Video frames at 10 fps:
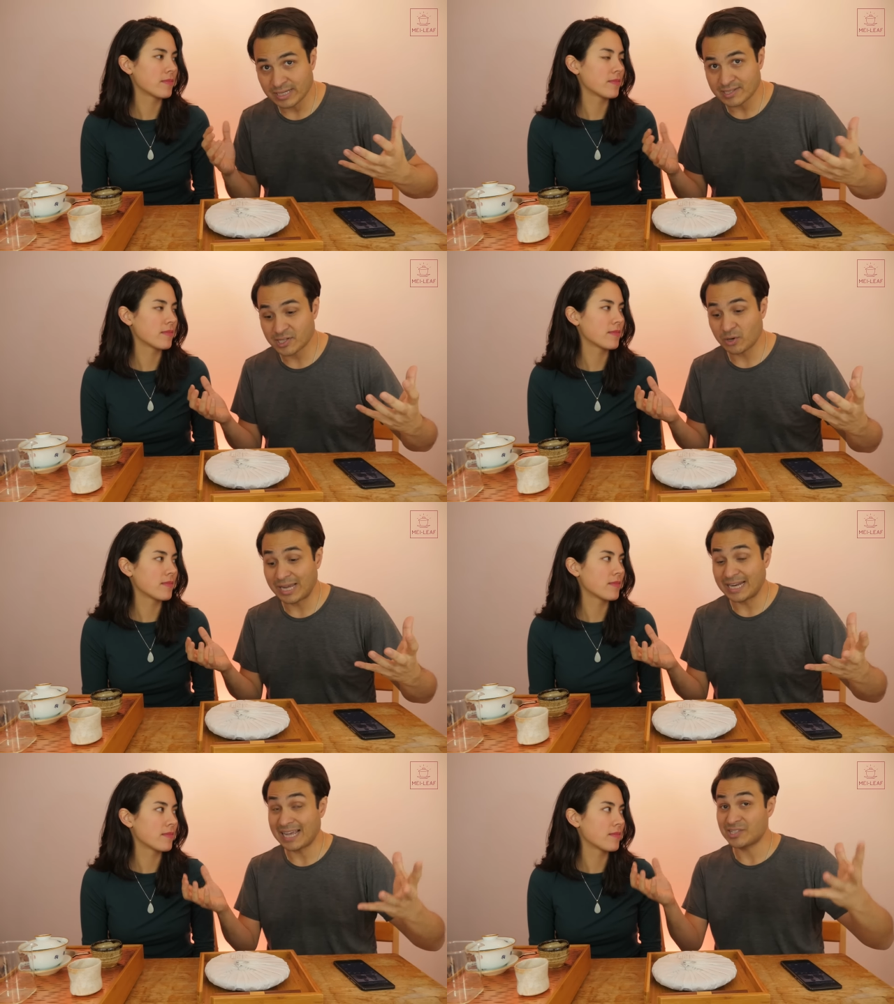Speaker 1: it. So
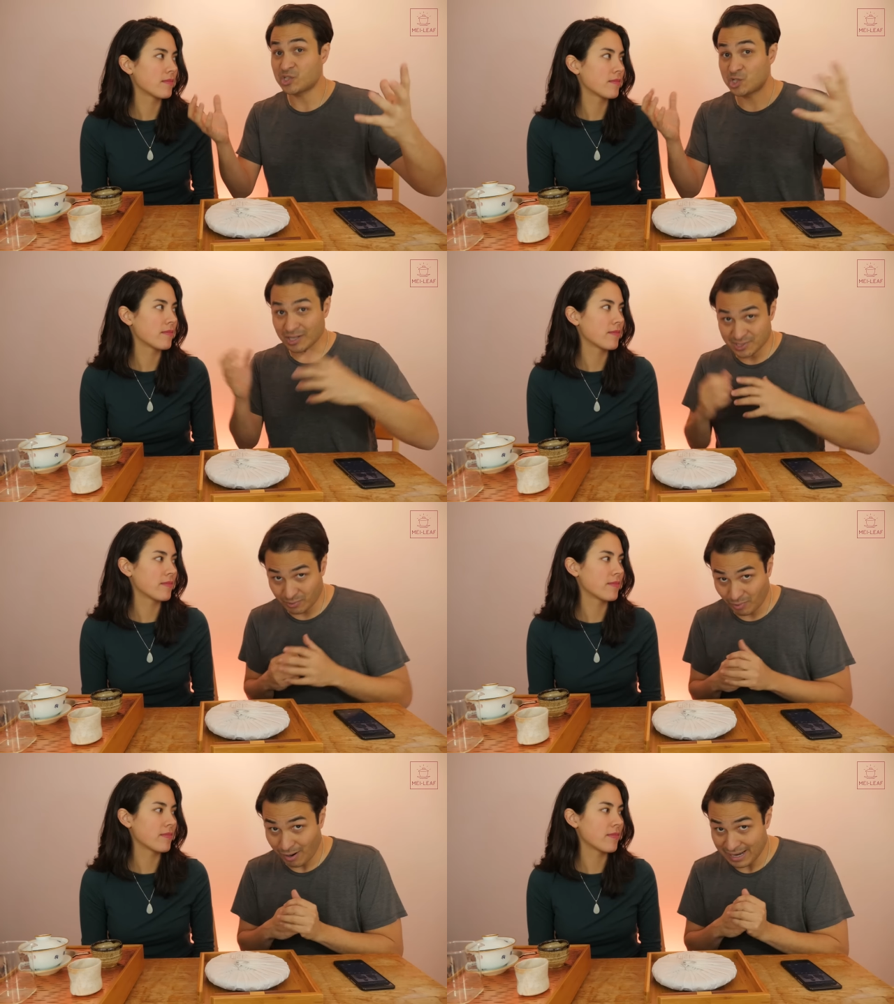it has just
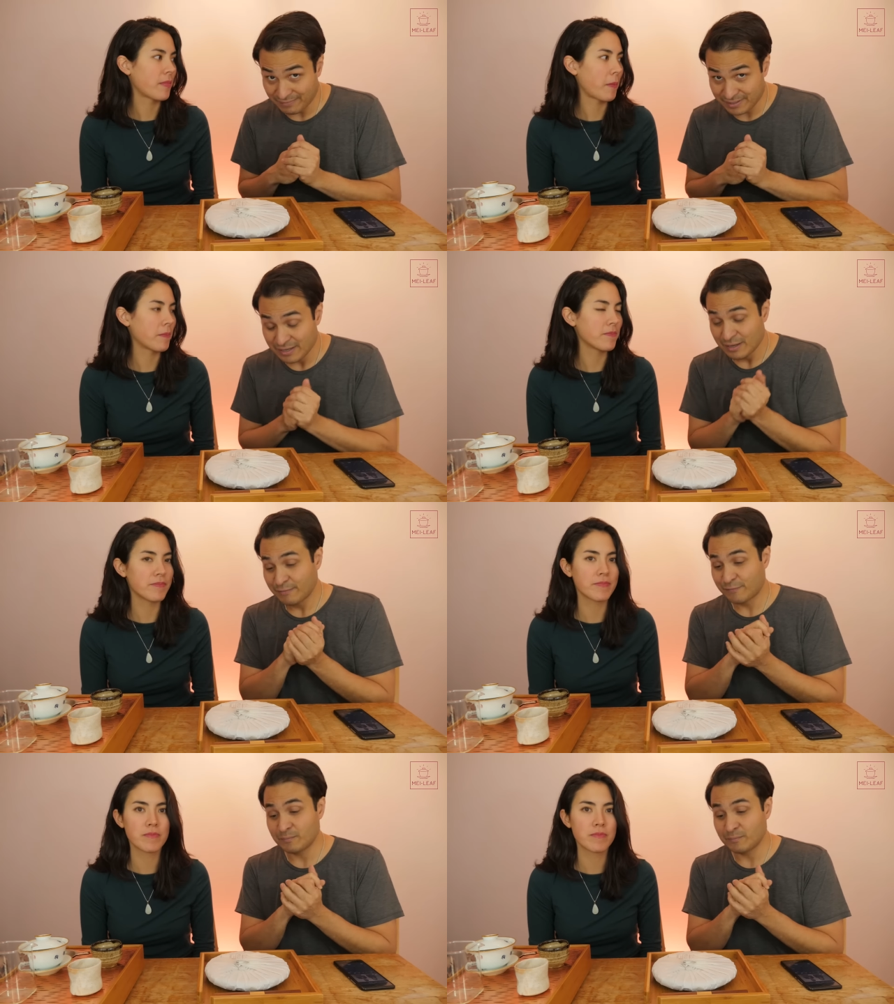arrived mm.